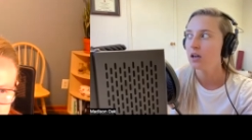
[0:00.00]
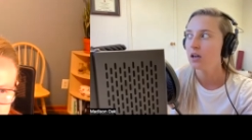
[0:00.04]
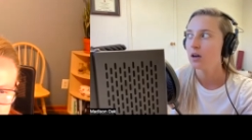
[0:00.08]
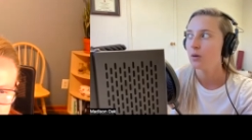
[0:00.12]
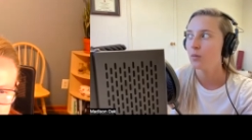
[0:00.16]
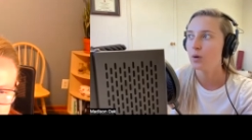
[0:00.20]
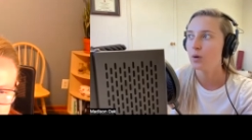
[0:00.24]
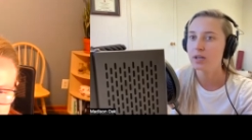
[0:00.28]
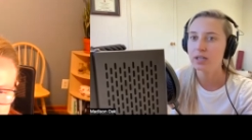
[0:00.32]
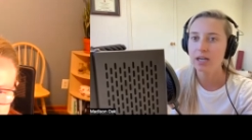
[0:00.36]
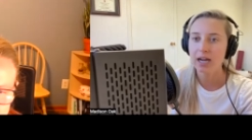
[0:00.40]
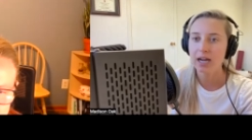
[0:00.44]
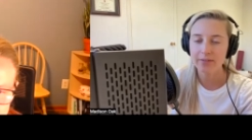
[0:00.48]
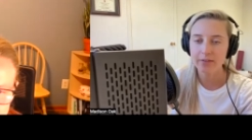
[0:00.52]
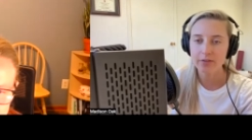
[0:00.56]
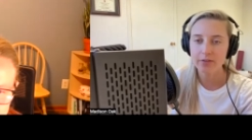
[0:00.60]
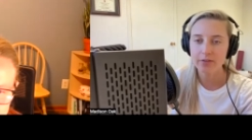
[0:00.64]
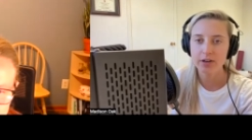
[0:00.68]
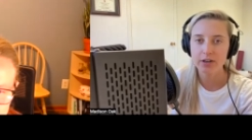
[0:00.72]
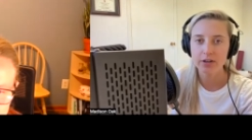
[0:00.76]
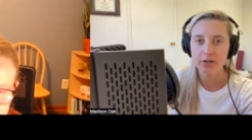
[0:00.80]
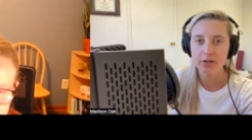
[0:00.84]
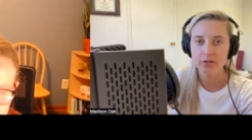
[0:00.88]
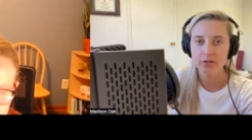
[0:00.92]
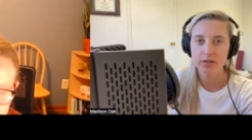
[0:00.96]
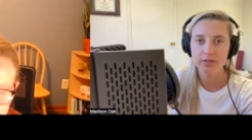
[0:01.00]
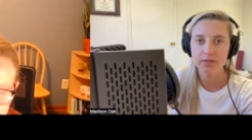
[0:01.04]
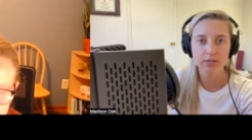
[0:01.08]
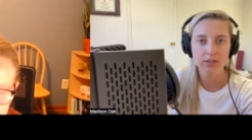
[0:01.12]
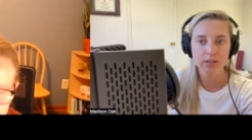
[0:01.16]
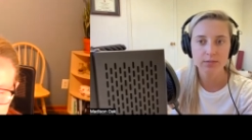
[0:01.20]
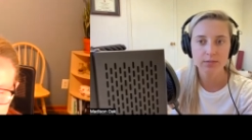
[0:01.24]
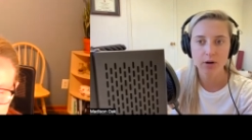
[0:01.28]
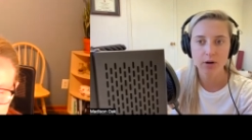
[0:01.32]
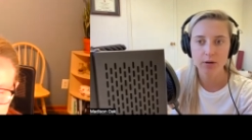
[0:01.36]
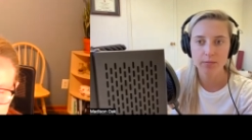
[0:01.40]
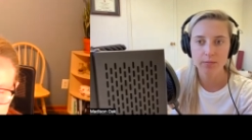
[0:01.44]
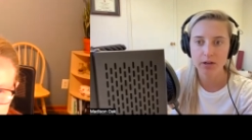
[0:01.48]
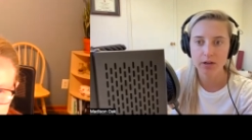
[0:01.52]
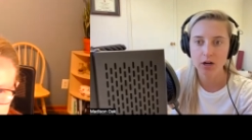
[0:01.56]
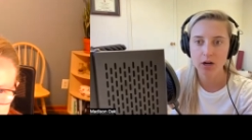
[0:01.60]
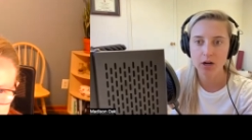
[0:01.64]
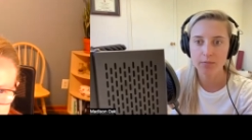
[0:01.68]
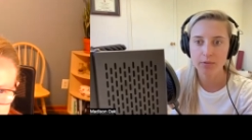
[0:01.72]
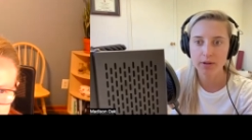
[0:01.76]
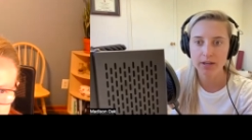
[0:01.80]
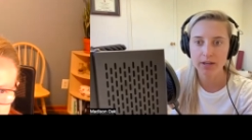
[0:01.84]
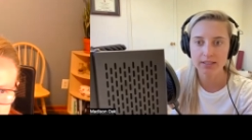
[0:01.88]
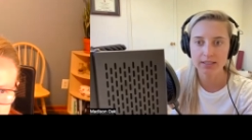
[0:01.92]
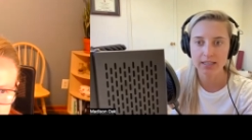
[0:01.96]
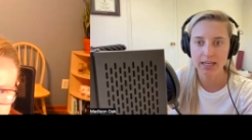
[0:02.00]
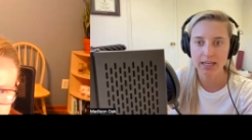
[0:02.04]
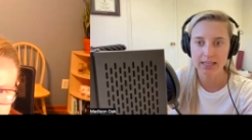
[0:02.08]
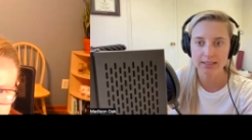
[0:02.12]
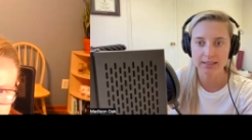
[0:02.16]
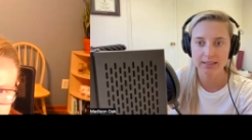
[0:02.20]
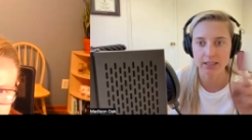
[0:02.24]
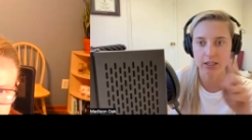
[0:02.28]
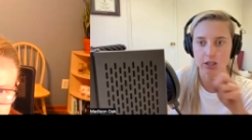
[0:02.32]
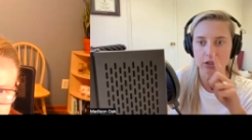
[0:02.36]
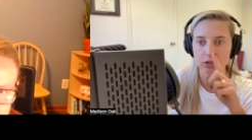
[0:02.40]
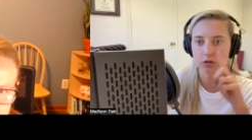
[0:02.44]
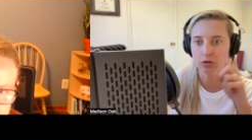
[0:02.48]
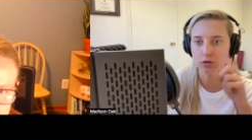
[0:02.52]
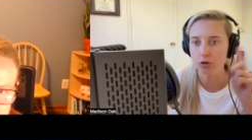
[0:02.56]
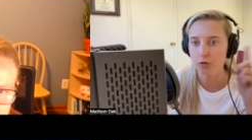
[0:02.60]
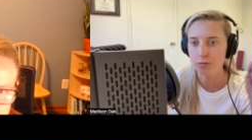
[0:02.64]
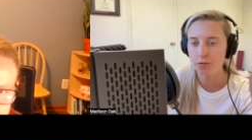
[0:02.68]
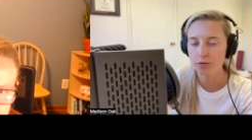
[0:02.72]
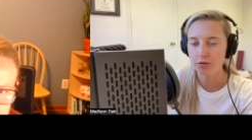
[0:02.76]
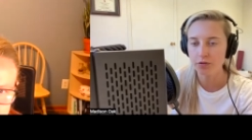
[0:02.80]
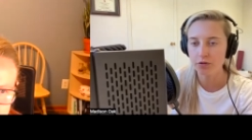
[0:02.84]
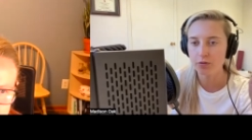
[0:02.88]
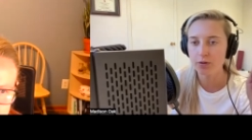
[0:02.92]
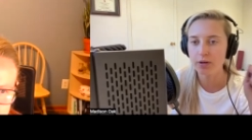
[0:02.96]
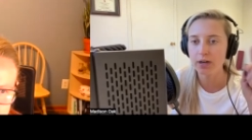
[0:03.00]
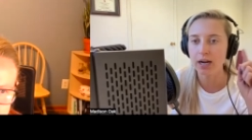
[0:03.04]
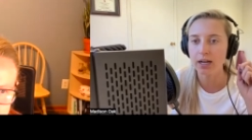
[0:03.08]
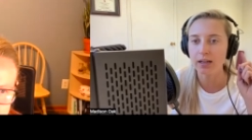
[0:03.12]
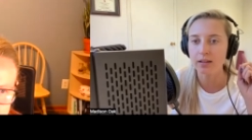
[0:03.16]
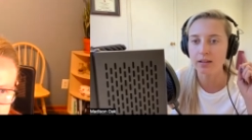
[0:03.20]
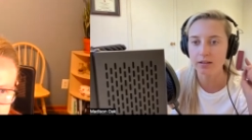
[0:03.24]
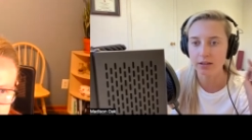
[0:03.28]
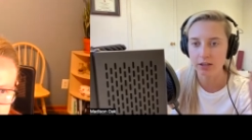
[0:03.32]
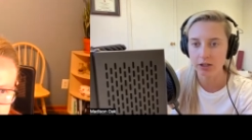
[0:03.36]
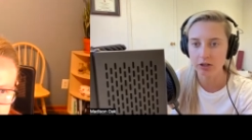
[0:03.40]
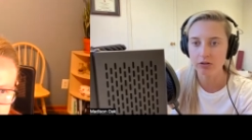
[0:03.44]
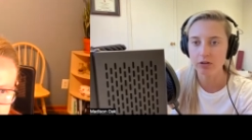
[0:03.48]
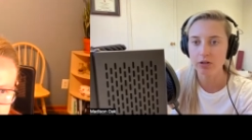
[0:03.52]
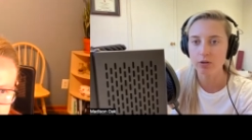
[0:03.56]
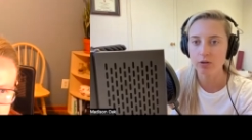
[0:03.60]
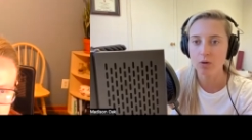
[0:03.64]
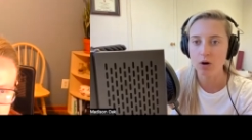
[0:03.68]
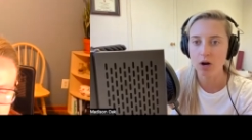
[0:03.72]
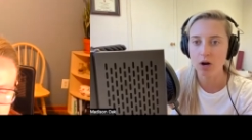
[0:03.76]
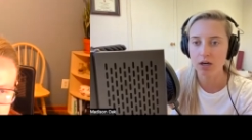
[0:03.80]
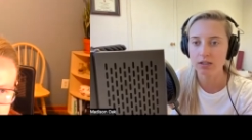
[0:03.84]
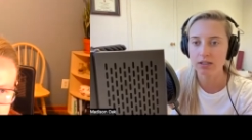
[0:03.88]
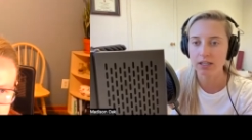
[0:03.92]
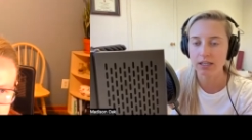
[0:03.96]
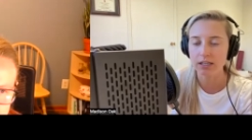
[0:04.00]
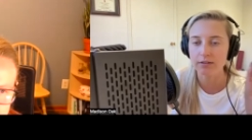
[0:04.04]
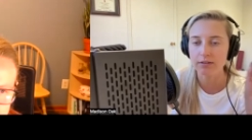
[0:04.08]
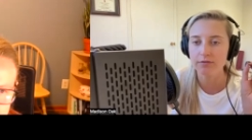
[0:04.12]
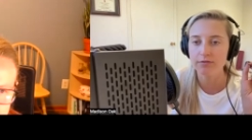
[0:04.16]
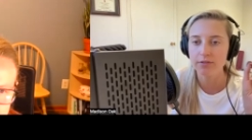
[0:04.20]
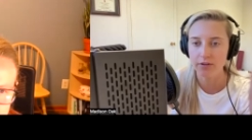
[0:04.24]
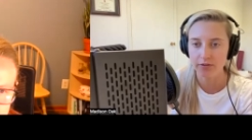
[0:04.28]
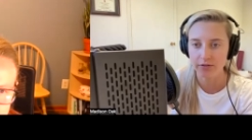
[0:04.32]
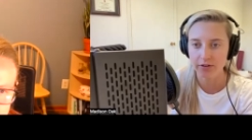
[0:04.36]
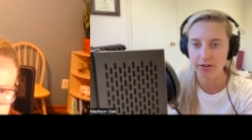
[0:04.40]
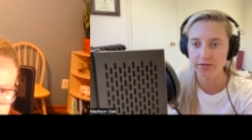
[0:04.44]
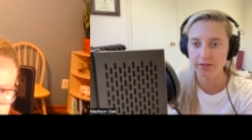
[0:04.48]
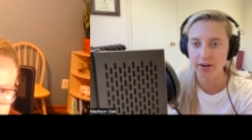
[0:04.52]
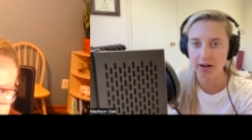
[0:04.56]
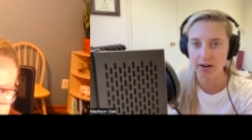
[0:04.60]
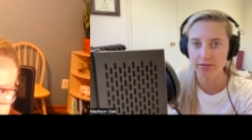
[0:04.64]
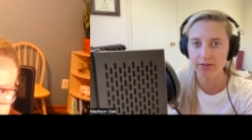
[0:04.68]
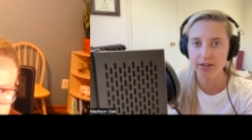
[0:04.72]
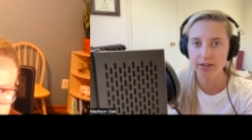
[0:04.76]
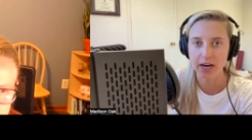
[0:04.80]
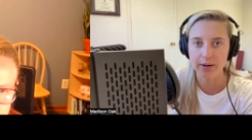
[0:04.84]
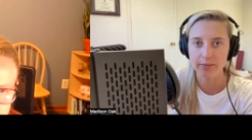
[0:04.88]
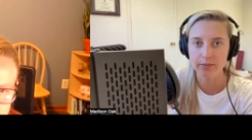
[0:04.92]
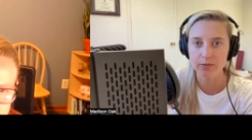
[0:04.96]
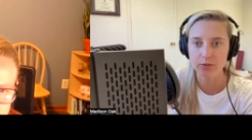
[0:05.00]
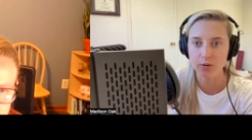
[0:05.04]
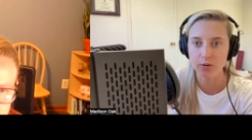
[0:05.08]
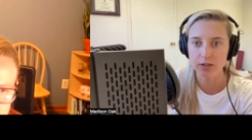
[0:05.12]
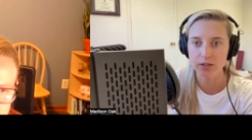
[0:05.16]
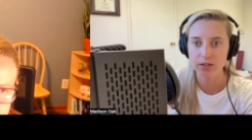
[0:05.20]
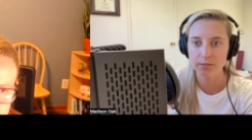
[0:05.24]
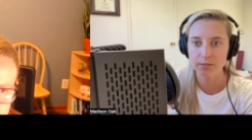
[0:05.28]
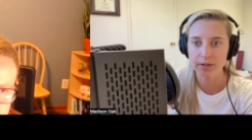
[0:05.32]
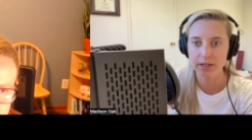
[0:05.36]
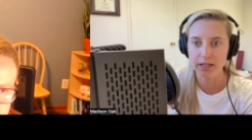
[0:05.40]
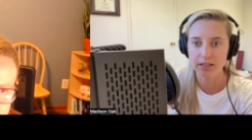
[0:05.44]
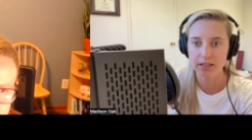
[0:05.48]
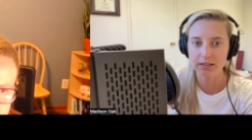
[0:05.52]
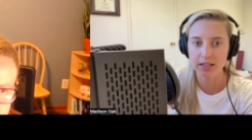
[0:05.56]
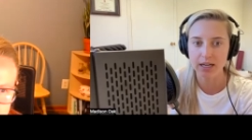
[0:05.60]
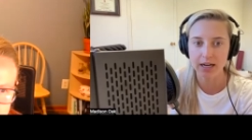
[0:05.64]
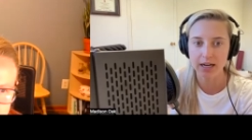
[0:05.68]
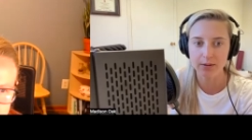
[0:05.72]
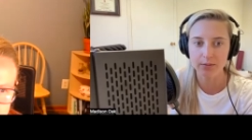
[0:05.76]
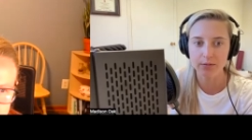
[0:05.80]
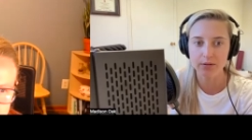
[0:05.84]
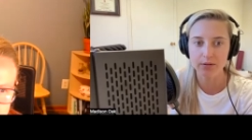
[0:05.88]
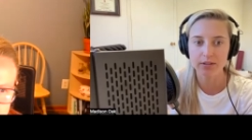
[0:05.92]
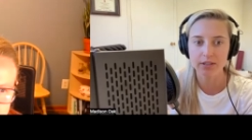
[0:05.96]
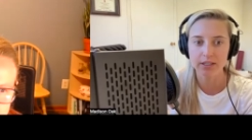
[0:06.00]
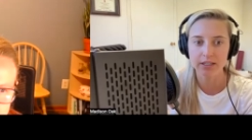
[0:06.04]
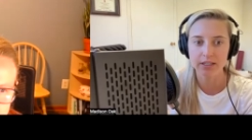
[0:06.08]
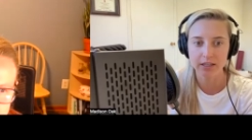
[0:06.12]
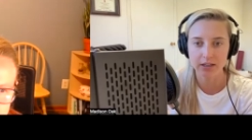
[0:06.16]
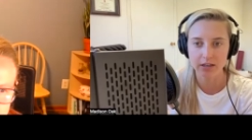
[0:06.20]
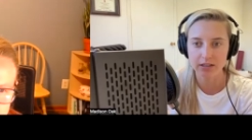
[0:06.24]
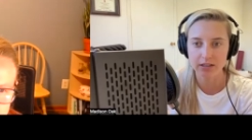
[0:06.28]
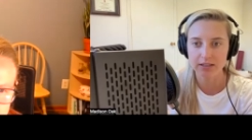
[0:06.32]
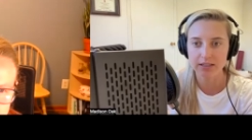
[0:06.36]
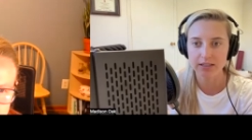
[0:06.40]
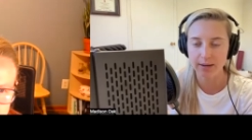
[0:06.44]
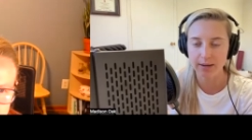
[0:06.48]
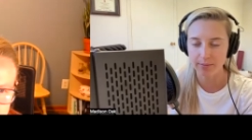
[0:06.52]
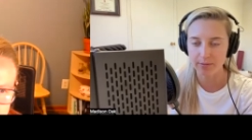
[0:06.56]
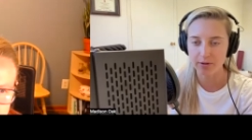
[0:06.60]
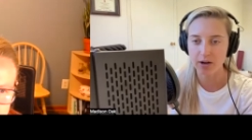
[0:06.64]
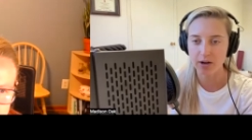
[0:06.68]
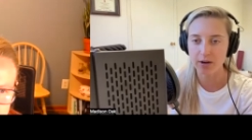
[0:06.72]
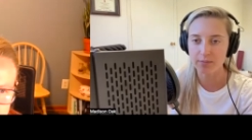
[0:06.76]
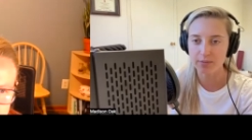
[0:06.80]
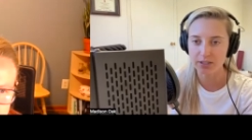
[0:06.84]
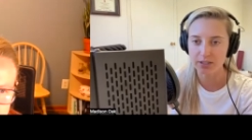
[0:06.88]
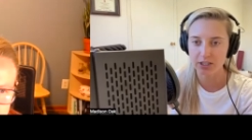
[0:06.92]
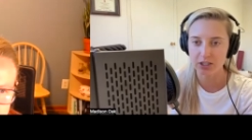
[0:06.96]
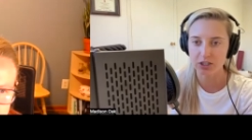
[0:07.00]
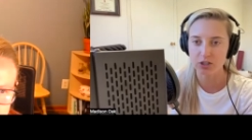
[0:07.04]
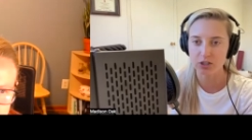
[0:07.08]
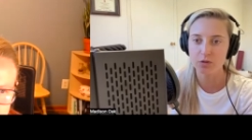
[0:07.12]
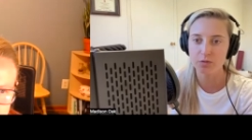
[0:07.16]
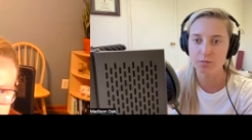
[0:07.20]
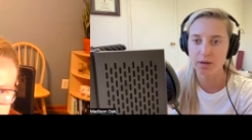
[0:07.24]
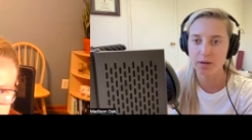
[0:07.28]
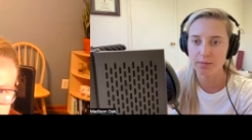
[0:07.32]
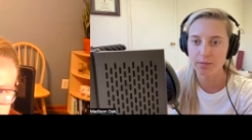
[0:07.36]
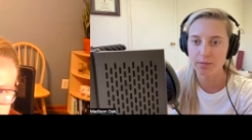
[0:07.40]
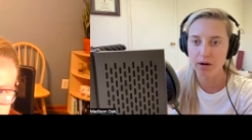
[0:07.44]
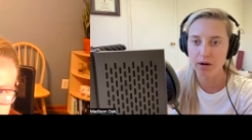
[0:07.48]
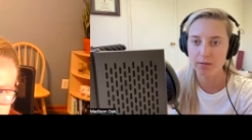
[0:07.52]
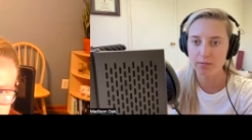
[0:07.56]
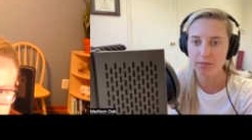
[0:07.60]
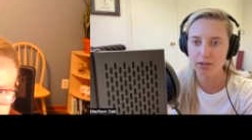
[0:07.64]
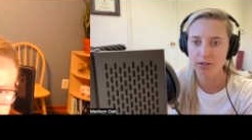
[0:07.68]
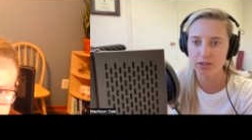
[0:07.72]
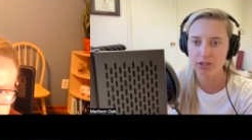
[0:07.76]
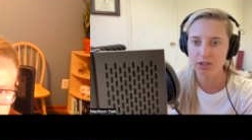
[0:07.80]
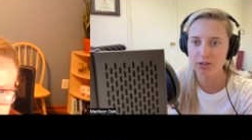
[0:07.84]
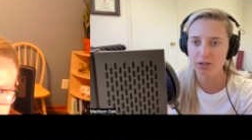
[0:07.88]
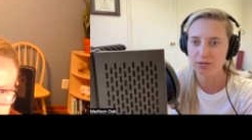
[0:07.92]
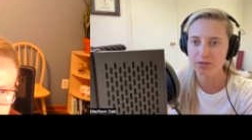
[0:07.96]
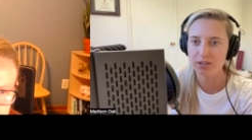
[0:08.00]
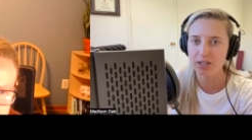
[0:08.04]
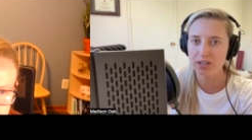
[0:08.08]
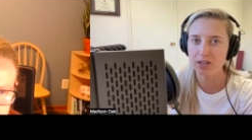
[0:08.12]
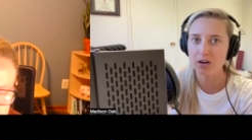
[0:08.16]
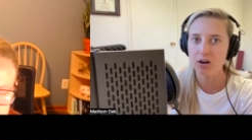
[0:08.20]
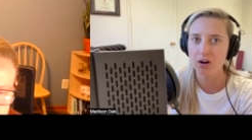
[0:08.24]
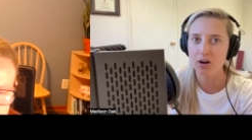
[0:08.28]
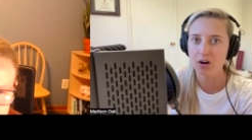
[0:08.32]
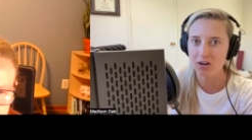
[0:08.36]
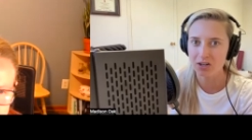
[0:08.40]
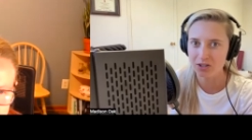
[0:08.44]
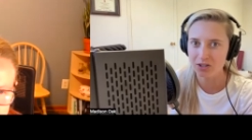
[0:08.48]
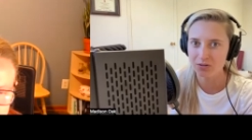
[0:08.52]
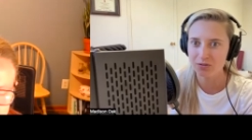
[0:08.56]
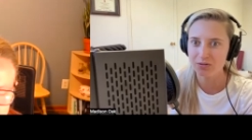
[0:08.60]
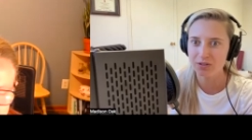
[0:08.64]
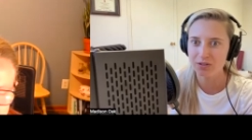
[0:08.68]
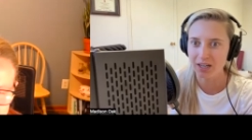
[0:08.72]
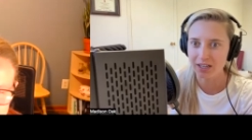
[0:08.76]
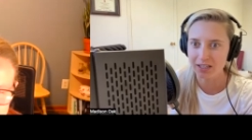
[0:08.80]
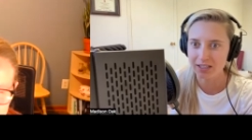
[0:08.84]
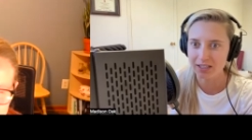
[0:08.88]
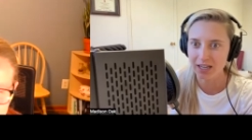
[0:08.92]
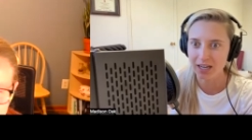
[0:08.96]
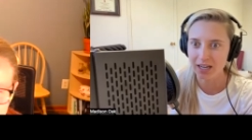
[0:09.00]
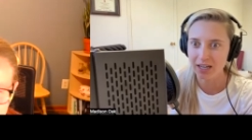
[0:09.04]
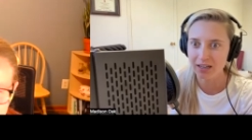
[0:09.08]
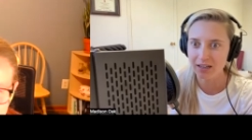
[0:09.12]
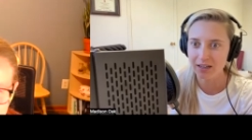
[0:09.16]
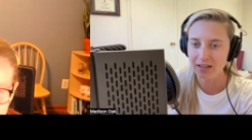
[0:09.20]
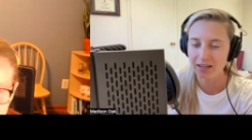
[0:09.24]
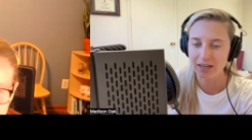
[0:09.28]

One, I have a friend who lives in an apartment complex that has like a loop through it. I literally walked like fifty-five times once because I was in a step competition with my mom and she was like, are you done yet?